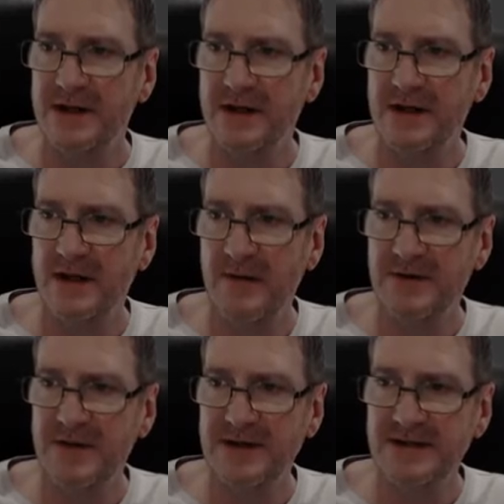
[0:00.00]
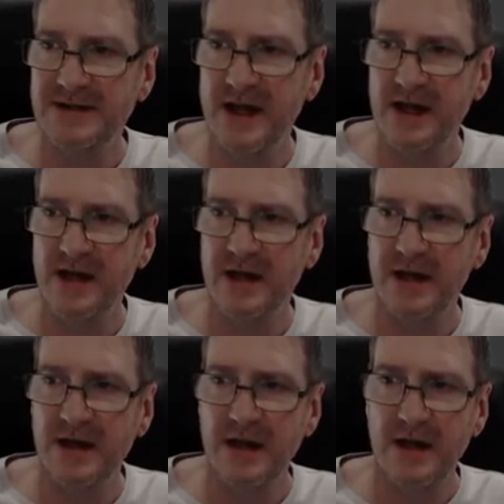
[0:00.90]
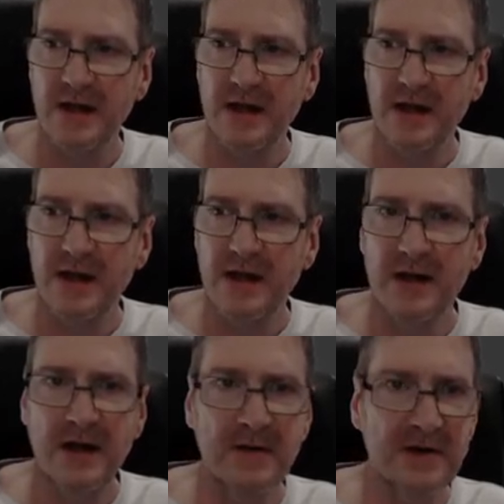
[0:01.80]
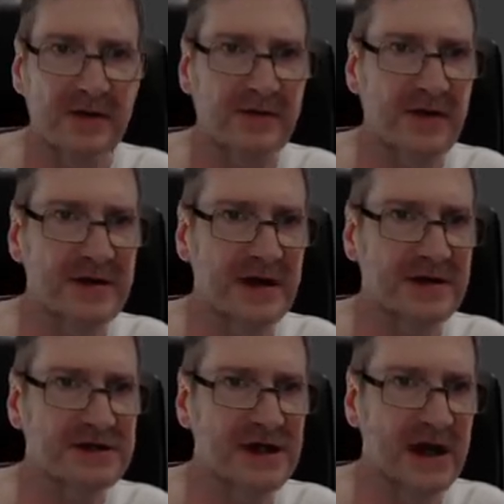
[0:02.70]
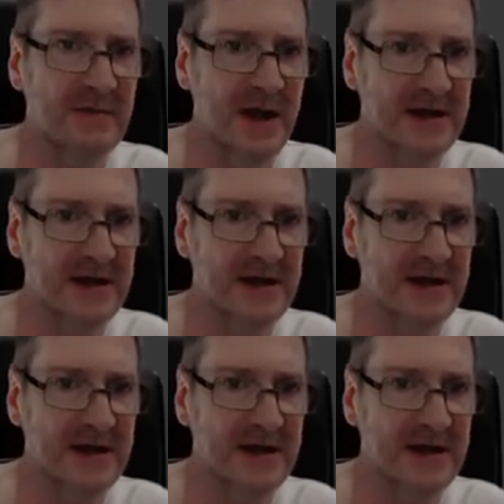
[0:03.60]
I'm going to collapse my stack. I'm going to throw down the checker